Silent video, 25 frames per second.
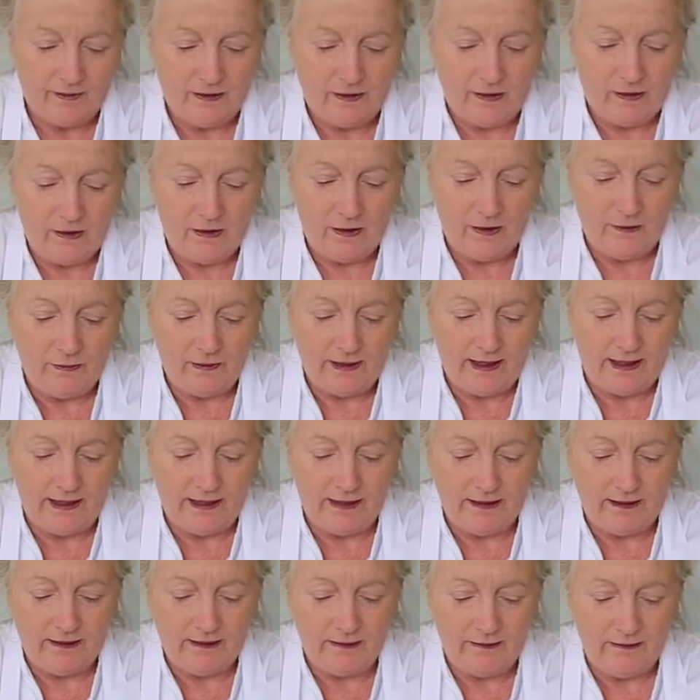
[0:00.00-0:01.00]
All the way,
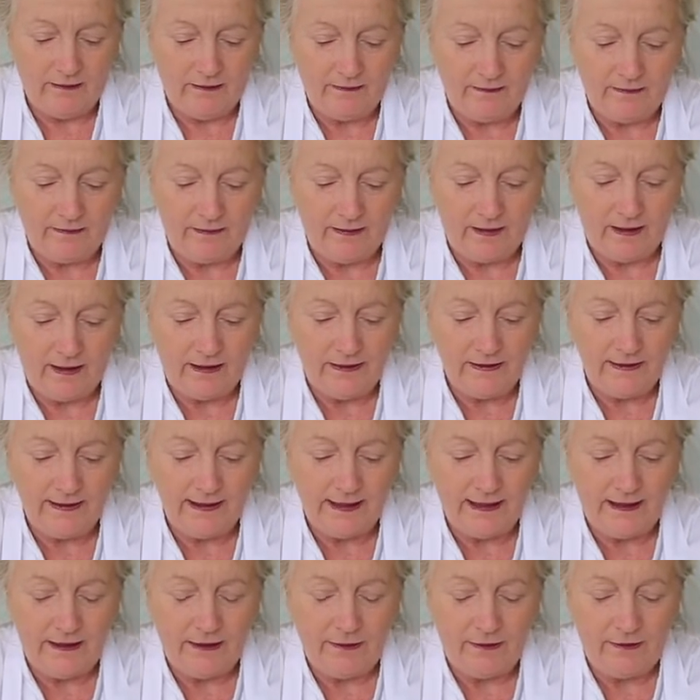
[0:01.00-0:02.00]
and you
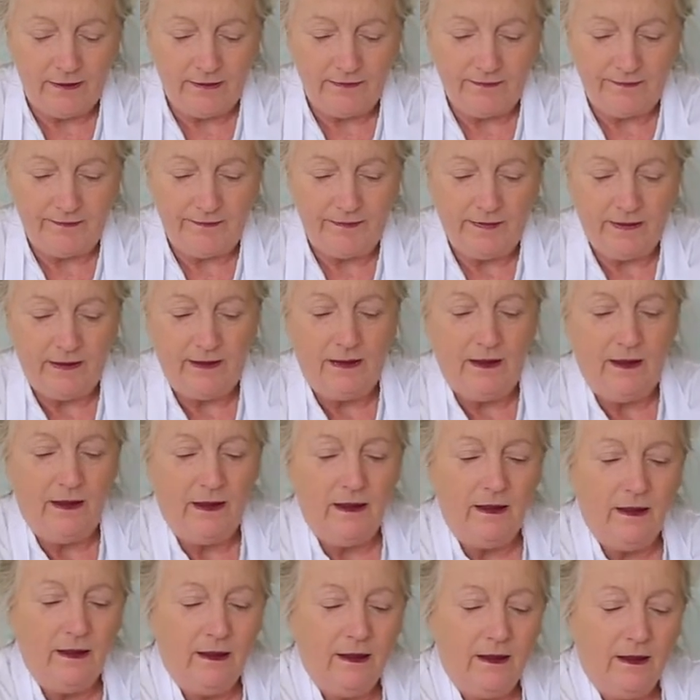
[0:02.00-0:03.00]
see they're
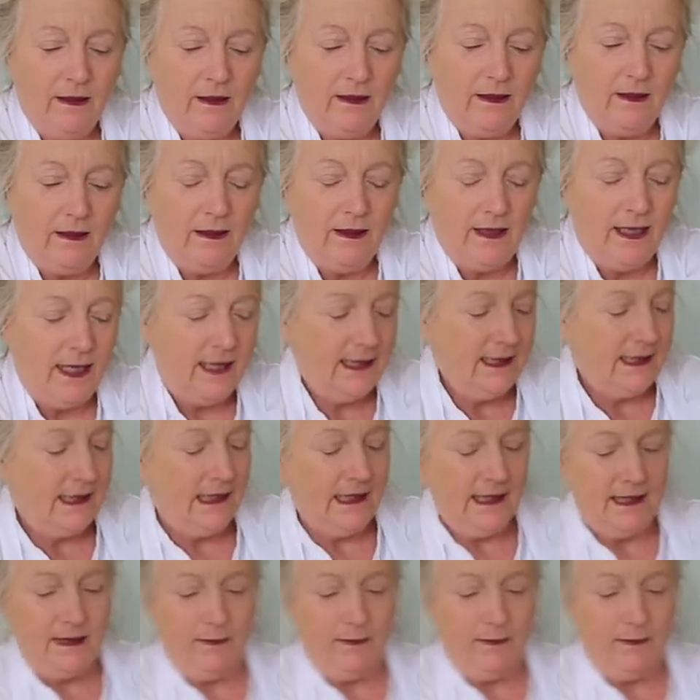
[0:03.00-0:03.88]
nicely